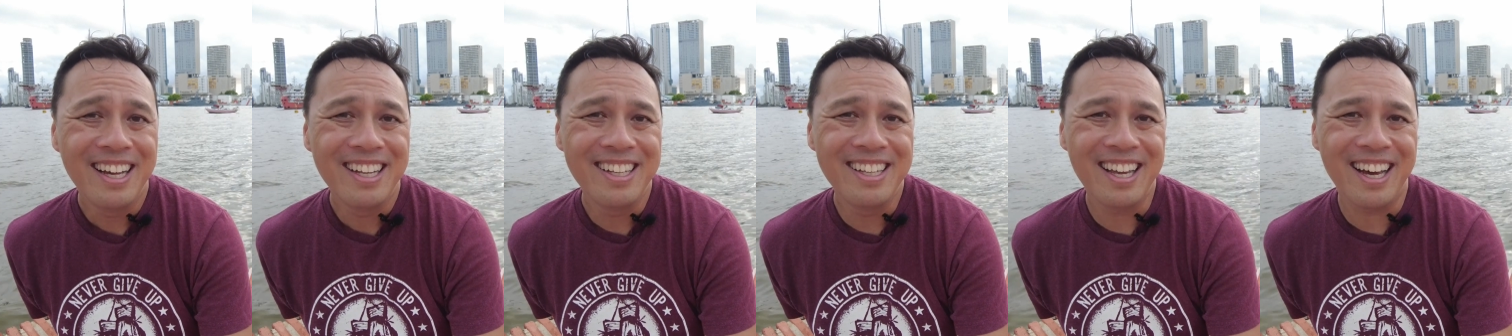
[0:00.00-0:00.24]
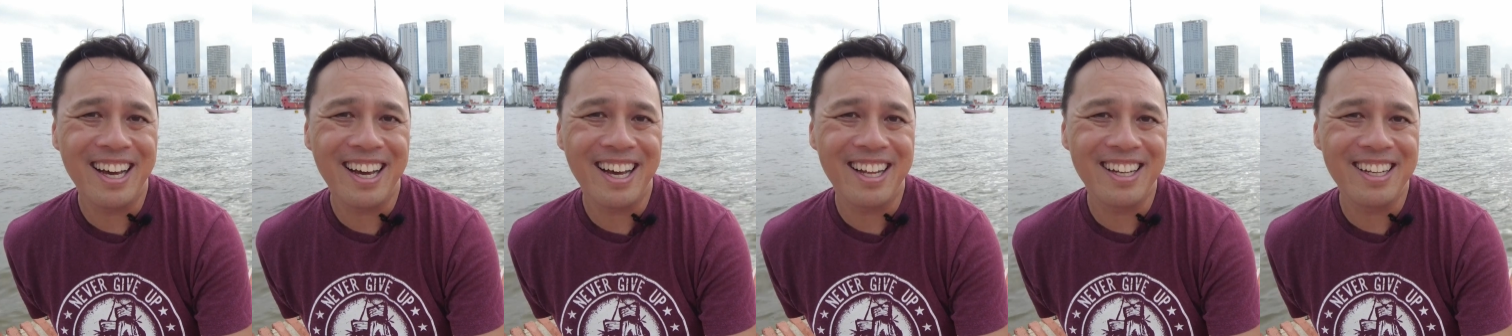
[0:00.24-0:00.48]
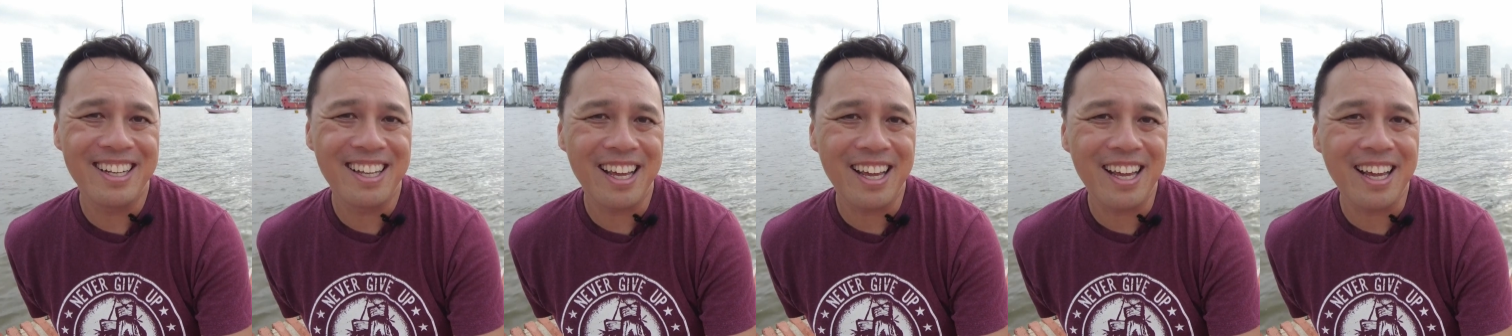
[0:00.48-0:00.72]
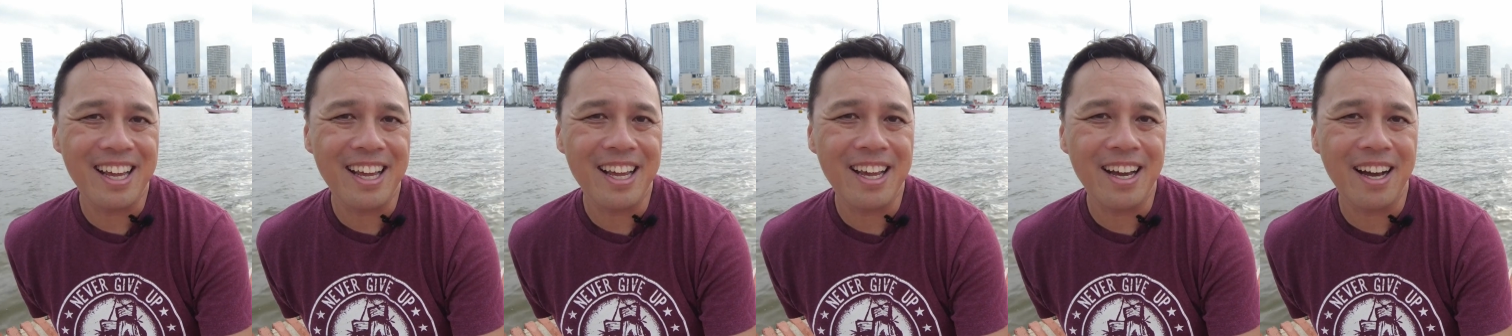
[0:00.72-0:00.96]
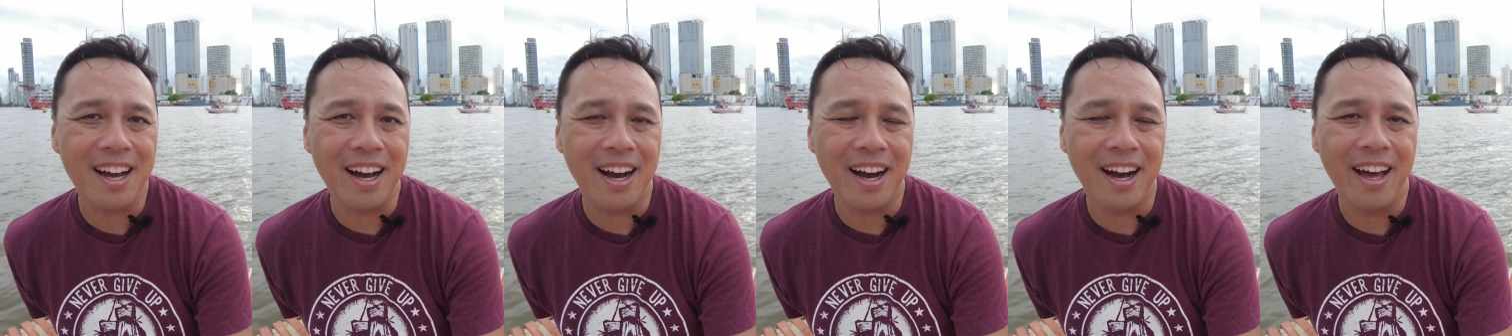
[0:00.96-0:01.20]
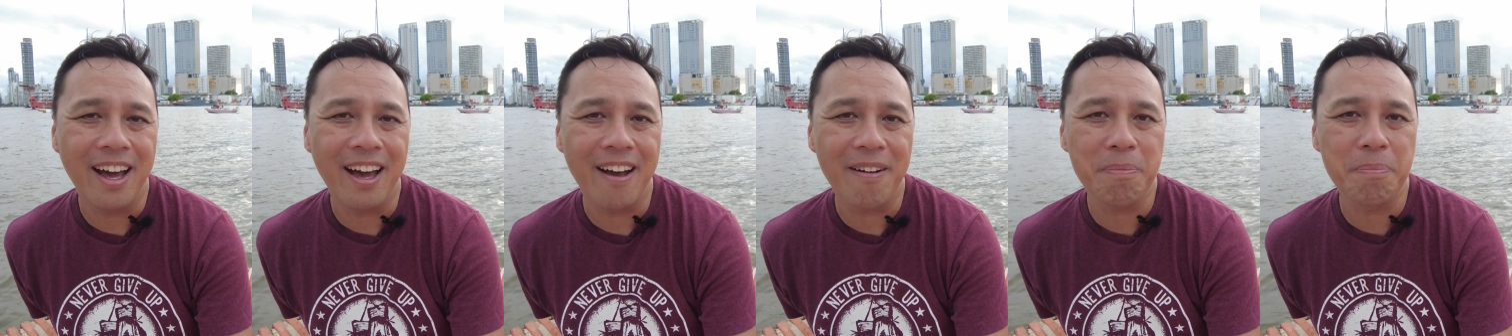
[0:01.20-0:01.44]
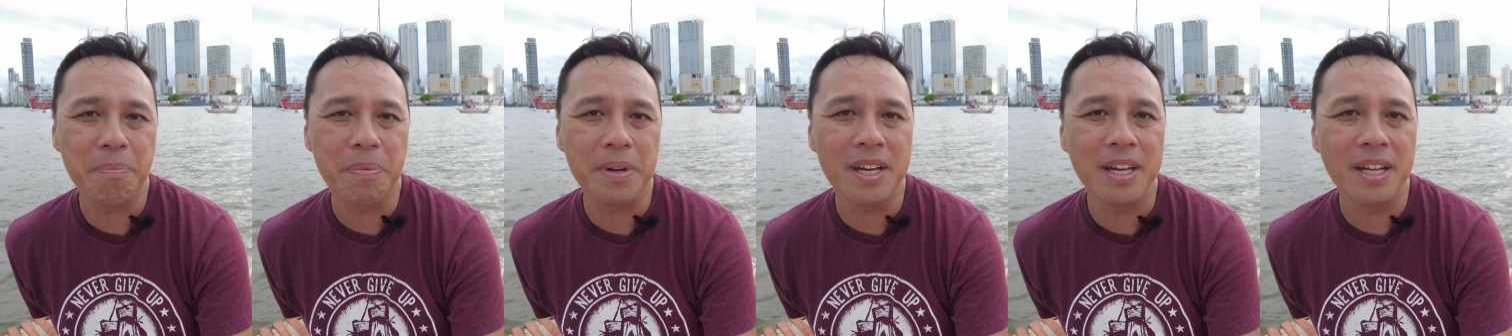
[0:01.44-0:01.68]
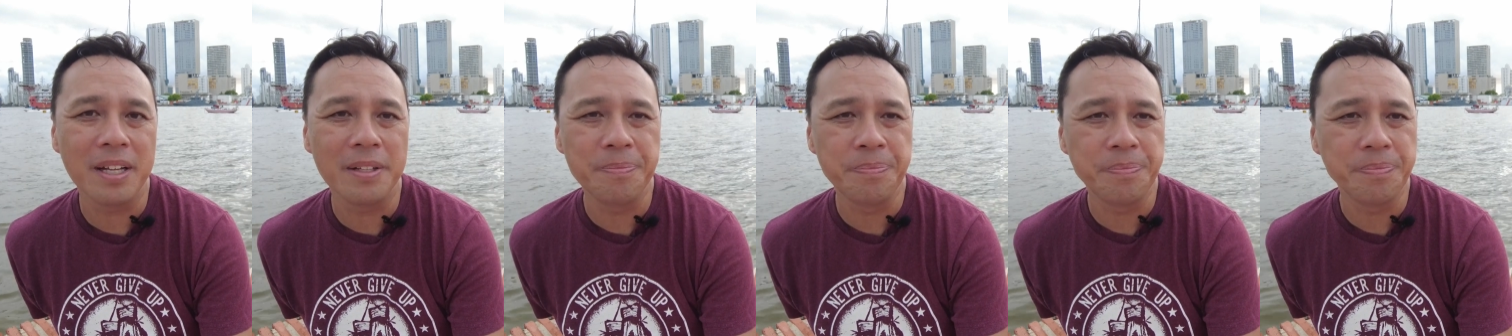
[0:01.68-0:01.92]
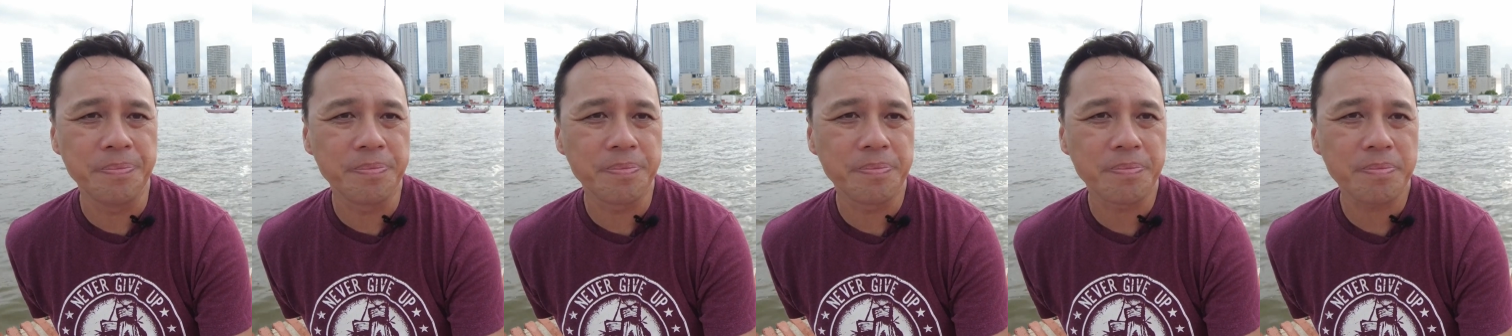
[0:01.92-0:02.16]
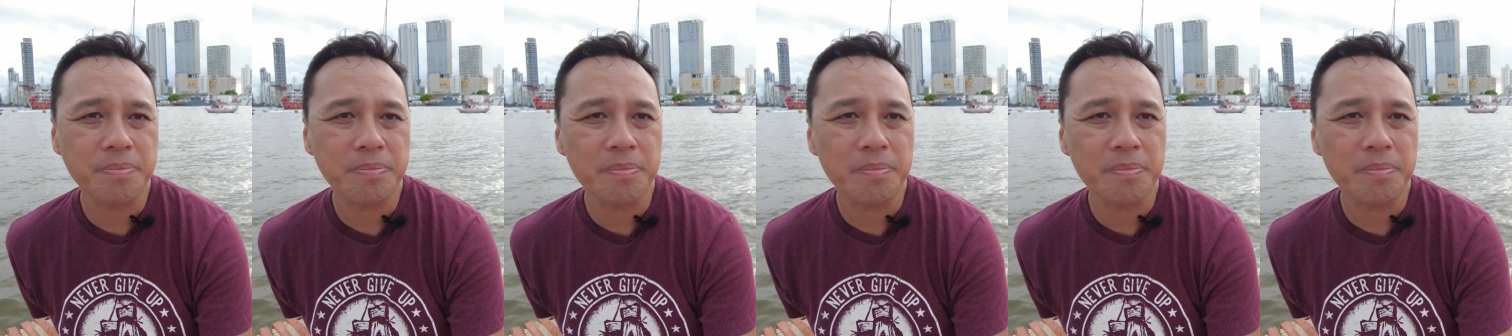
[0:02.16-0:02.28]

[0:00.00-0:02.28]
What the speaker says: that they have been,